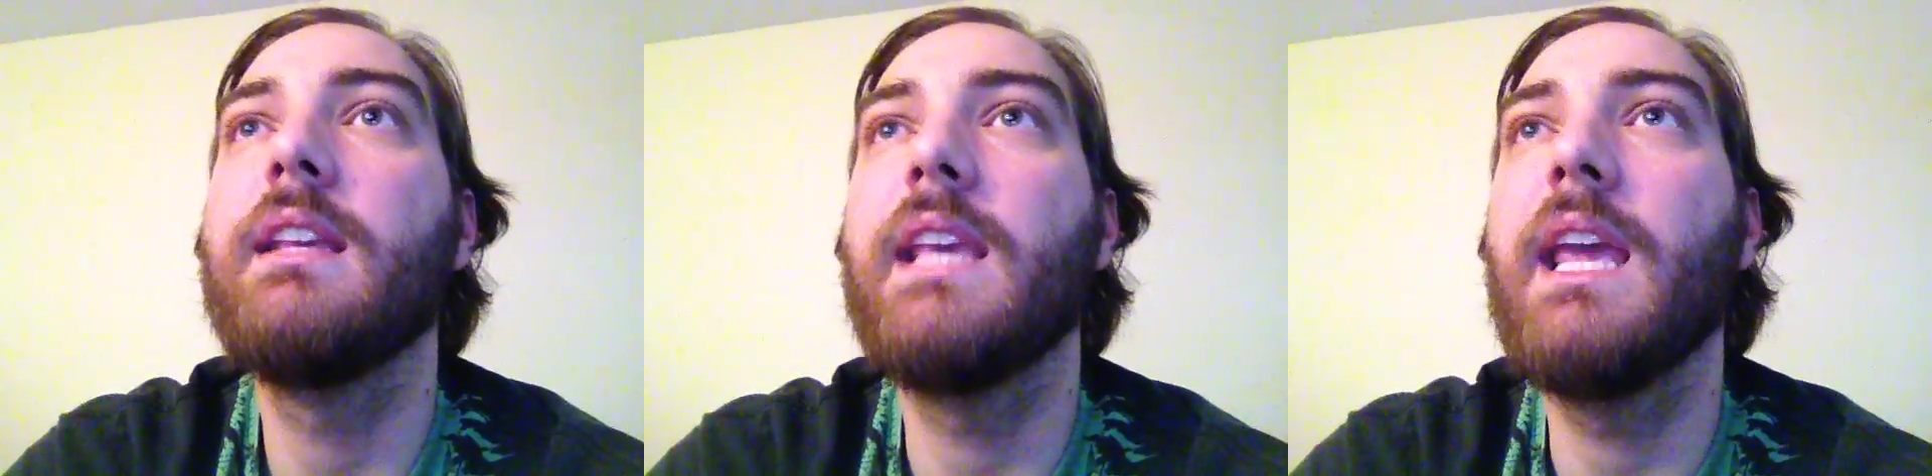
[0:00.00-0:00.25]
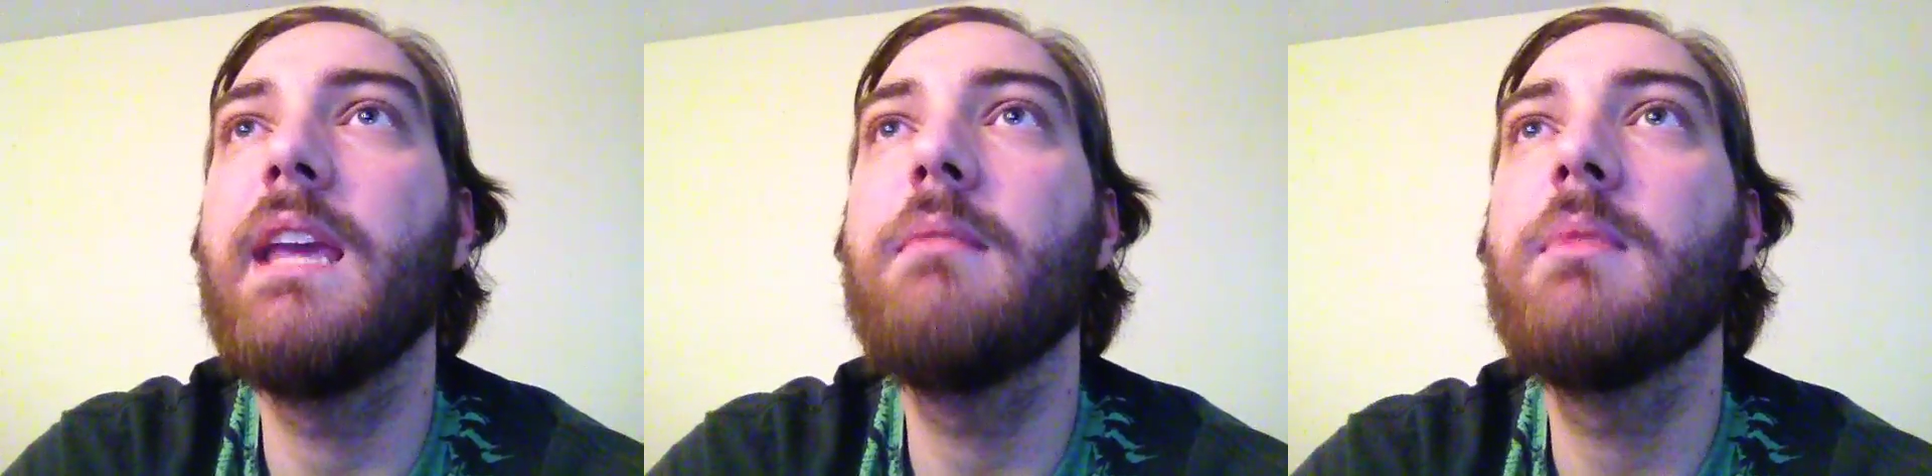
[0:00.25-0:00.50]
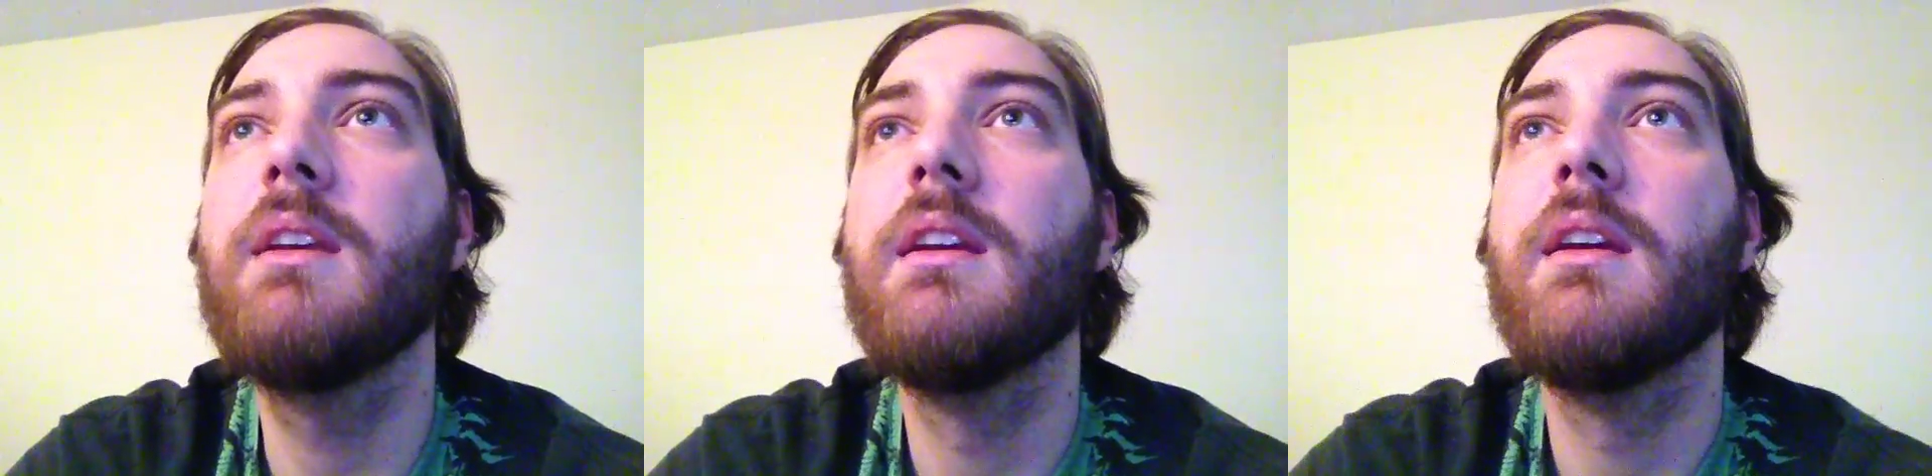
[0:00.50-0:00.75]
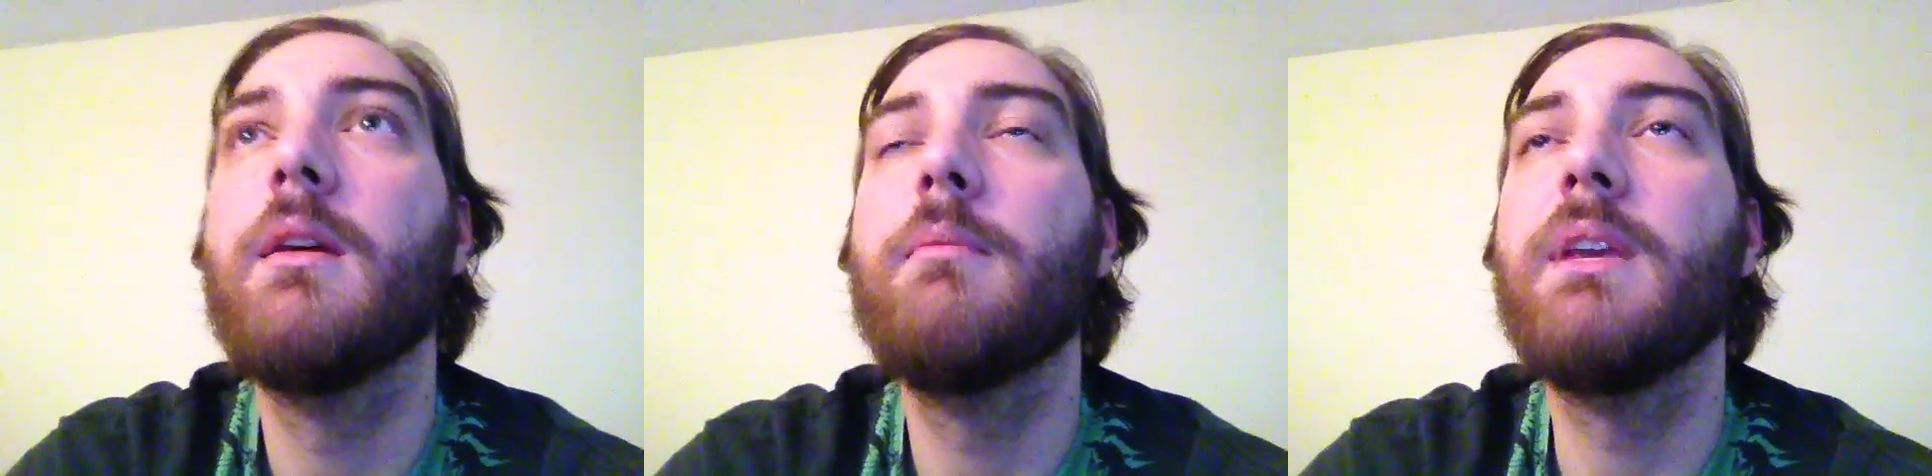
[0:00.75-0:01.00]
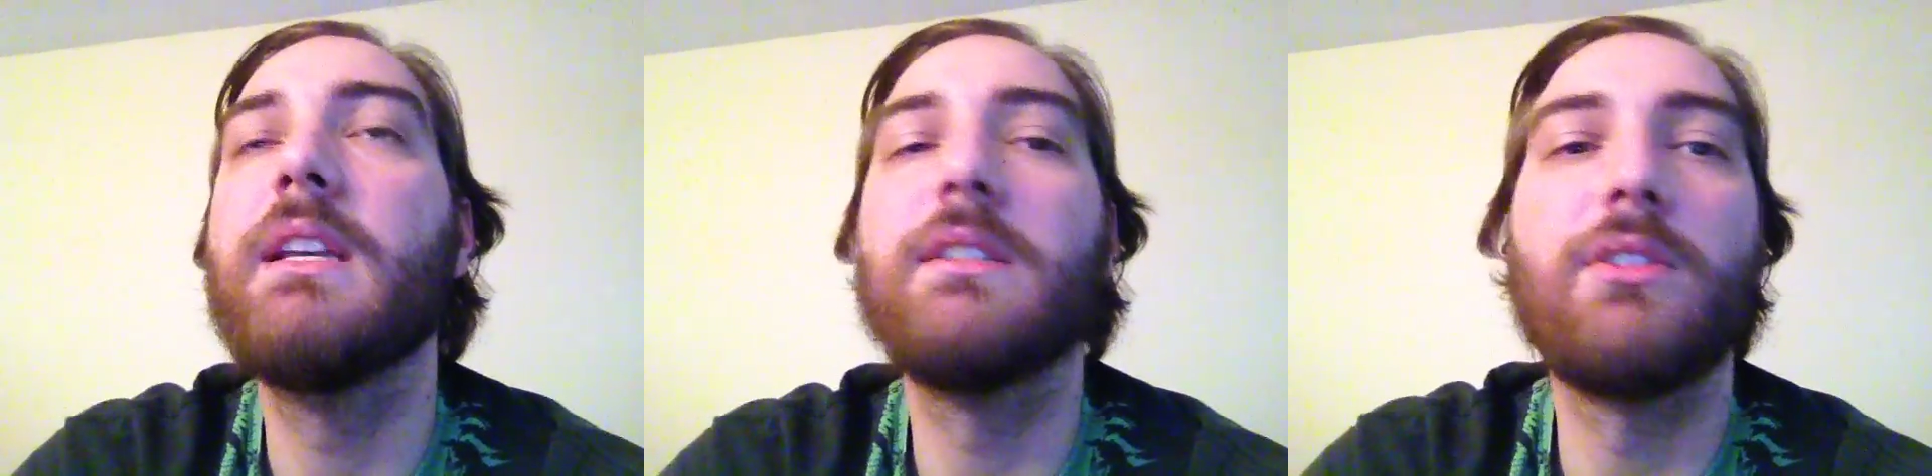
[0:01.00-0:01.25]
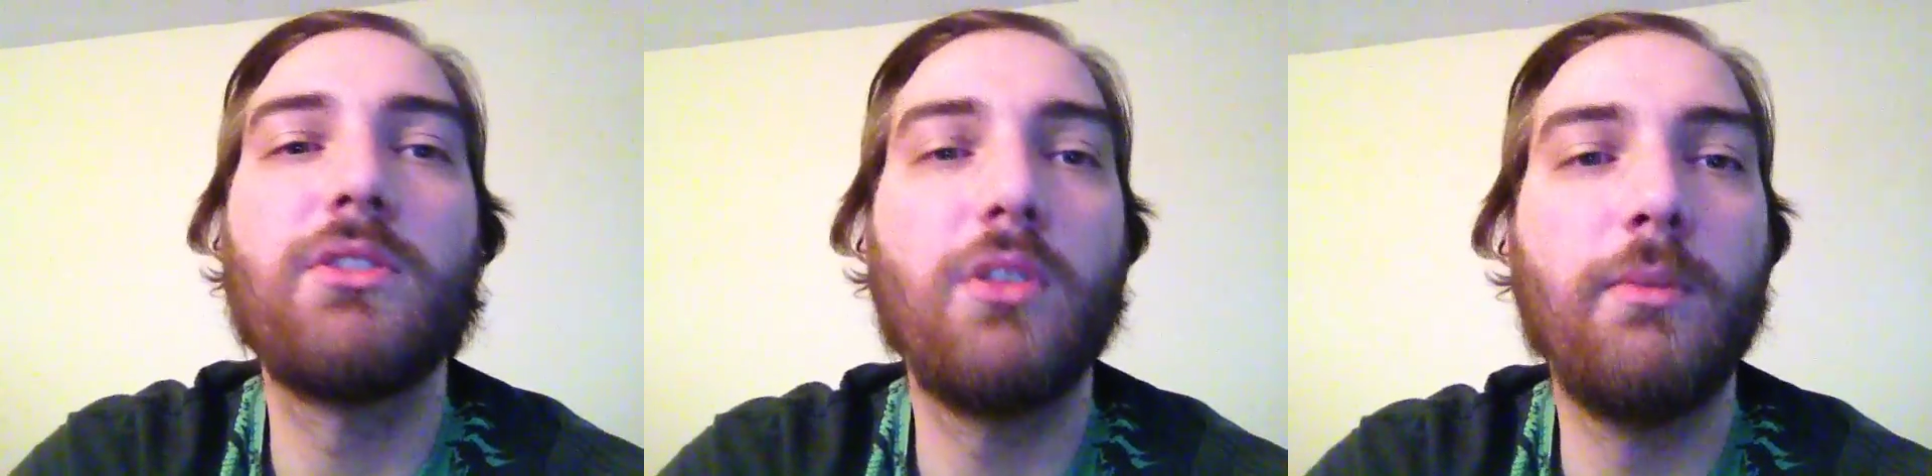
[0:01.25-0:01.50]
game, because
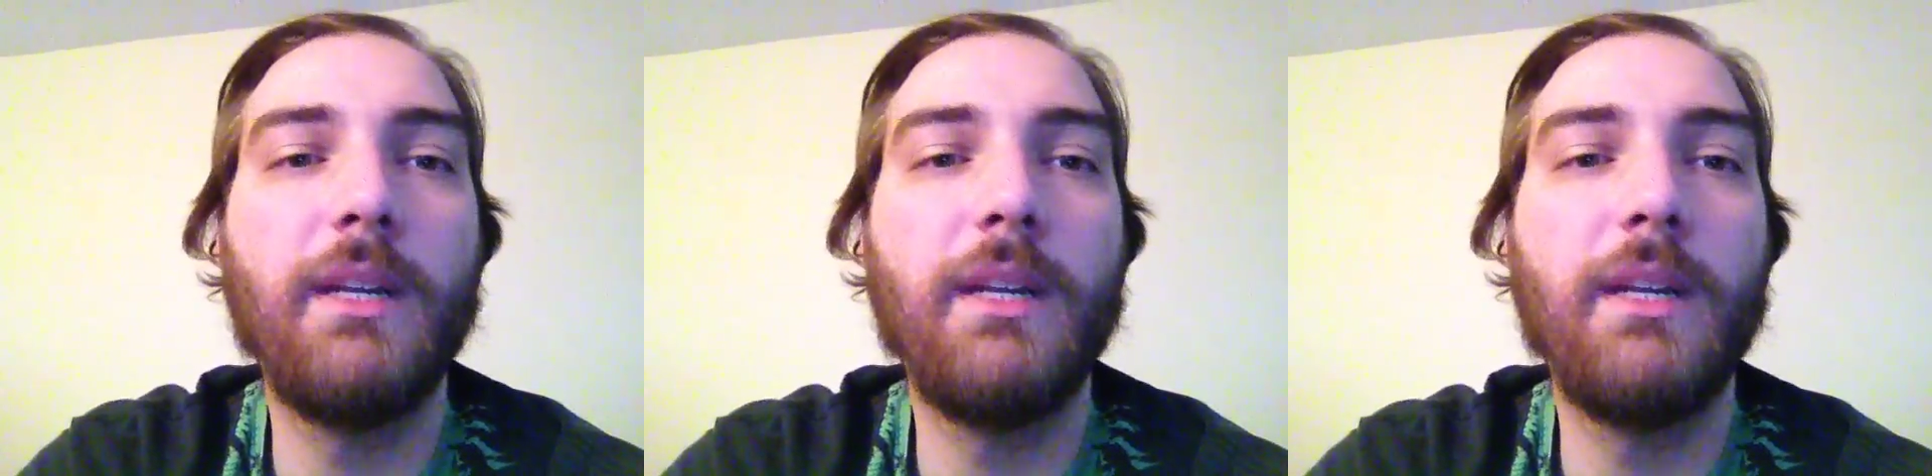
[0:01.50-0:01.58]
there's so